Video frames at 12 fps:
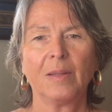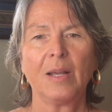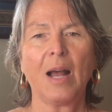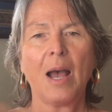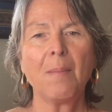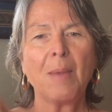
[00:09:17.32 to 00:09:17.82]

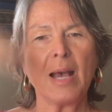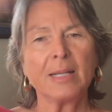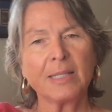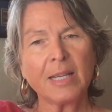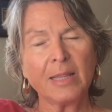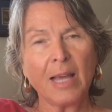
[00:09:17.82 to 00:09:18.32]
that I'm
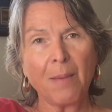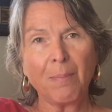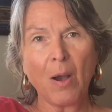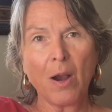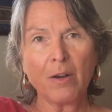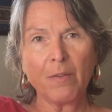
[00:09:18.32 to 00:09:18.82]
asking that
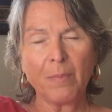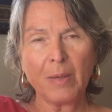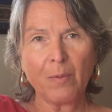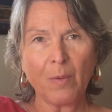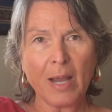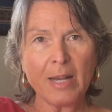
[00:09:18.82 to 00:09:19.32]
part of
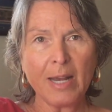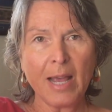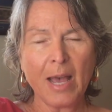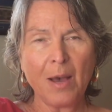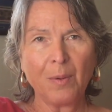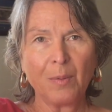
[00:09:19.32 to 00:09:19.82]
me right
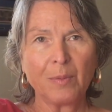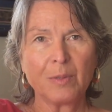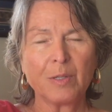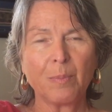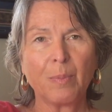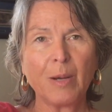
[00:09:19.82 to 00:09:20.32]
now
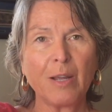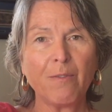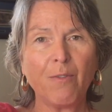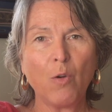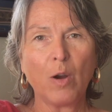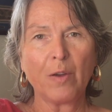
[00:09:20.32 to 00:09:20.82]
to bring
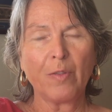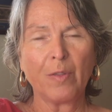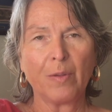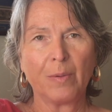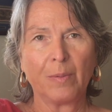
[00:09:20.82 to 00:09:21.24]
forth